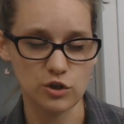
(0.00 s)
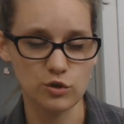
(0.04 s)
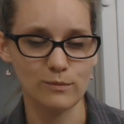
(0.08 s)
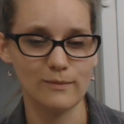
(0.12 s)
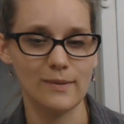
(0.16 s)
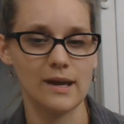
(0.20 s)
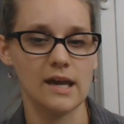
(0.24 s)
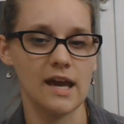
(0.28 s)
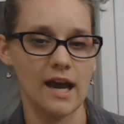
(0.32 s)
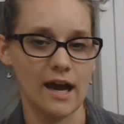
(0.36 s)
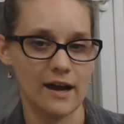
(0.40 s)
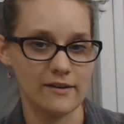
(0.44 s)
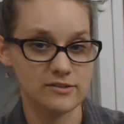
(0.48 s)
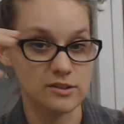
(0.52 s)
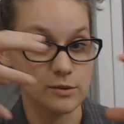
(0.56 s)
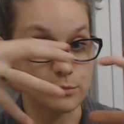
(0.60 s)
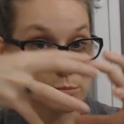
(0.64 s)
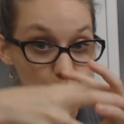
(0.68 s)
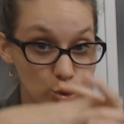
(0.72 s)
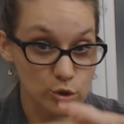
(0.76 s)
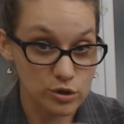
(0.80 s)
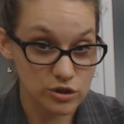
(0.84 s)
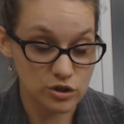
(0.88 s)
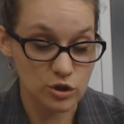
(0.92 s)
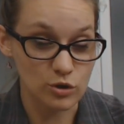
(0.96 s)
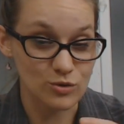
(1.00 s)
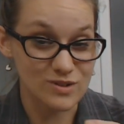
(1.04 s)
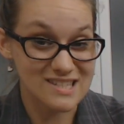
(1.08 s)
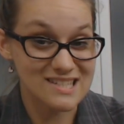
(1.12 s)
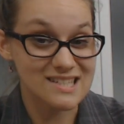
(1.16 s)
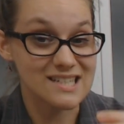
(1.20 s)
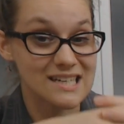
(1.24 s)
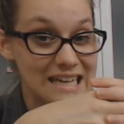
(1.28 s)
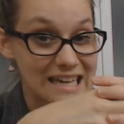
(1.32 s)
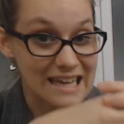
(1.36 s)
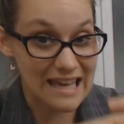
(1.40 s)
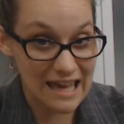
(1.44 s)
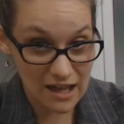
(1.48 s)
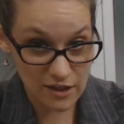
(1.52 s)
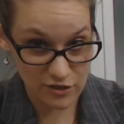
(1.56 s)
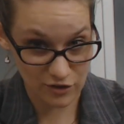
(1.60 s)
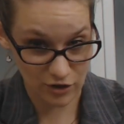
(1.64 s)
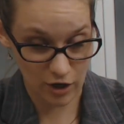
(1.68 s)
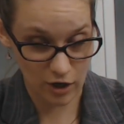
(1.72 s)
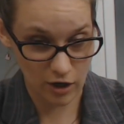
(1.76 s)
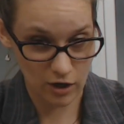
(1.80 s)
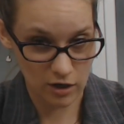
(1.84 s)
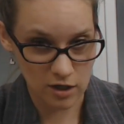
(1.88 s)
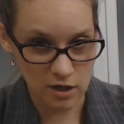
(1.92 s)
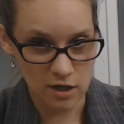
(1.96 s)
You may have to put those
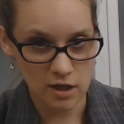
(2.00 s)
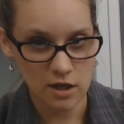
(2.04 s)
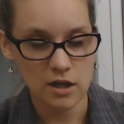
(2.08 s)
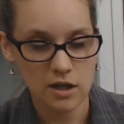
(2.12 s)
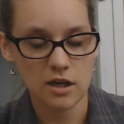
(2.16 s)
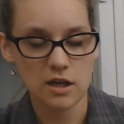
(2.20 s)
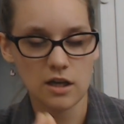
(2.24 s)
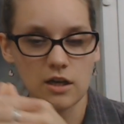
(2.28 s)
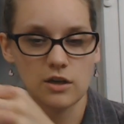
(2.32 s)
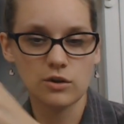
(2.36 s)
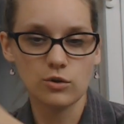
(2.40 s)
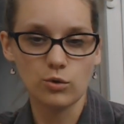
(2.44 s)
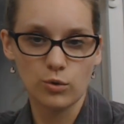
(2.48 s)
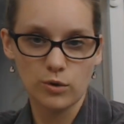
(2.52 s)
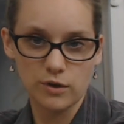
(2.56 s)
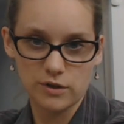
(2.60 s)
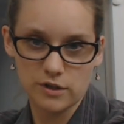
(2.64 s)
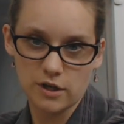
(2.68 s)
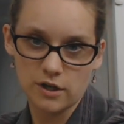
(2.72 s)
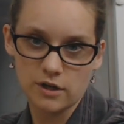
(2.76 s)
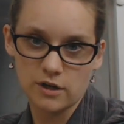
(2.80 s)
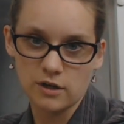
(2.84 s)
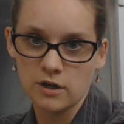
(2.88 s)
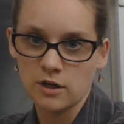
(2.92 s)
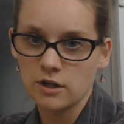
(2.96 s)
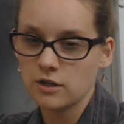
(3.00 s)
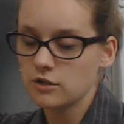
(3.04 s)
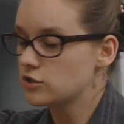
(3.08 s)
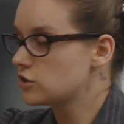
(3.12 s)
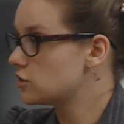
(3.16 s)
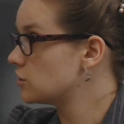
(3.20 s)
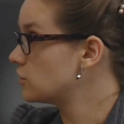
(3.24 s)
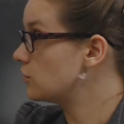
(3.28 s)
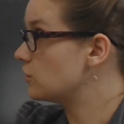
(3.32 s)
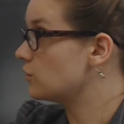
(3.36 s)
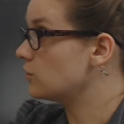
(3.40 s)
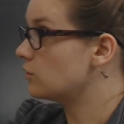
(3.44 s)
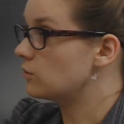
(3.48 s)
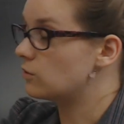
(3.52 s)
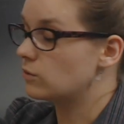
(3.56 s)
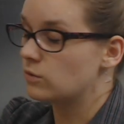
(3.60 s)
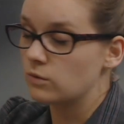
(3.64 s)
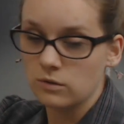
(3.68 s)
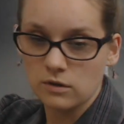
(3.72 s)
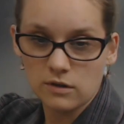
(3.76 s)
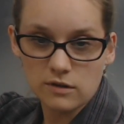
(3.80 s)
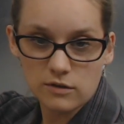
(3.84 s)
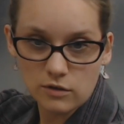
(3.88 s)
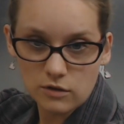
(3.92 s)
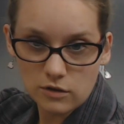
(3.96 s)
together in order
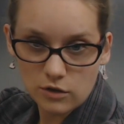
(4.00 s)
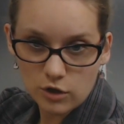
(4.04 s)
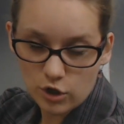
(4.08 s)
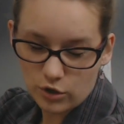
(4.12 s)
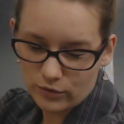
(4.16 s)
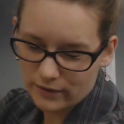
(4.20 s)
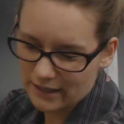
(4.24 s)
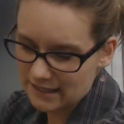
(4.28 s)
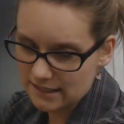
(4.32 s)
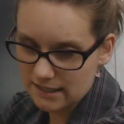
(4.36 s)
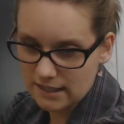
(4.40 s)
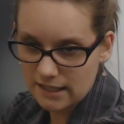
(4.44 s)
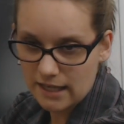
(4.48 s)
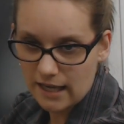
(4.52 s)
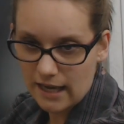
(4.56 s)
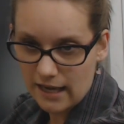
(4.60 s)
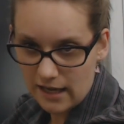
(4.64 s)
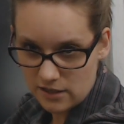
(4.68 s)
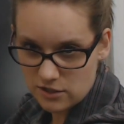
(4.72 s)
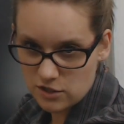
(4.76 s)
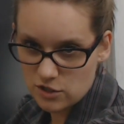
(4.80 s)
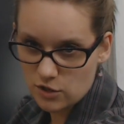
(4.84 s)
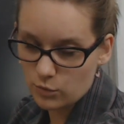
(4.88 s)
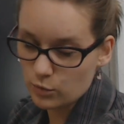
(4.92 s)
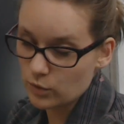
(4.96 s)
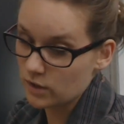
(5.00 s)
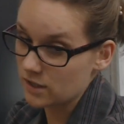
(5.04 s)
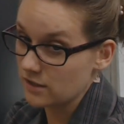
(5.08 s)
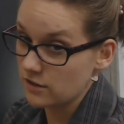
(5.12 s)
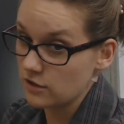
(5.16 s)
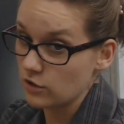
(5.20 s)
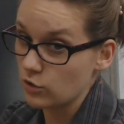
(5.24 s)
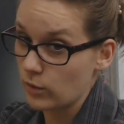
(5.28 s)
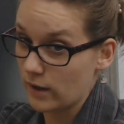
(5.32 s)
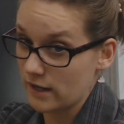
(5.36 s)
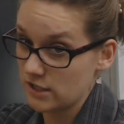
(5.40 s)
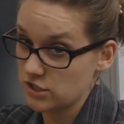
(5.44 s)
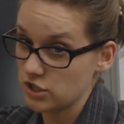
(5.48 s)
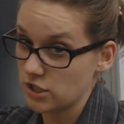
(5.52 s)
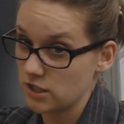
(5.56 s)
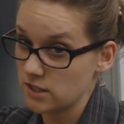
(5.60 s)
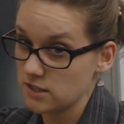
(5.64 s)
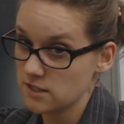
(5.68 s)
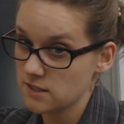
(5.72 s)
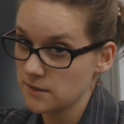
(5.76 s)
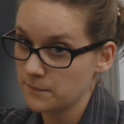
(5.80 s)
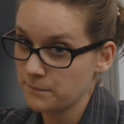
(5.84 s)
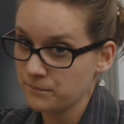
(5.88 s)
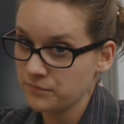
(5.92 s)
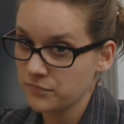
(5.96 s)
to correctly answer one of the
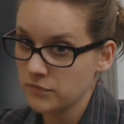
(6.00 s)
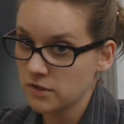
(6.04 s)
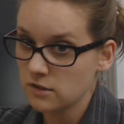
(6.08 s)
questions.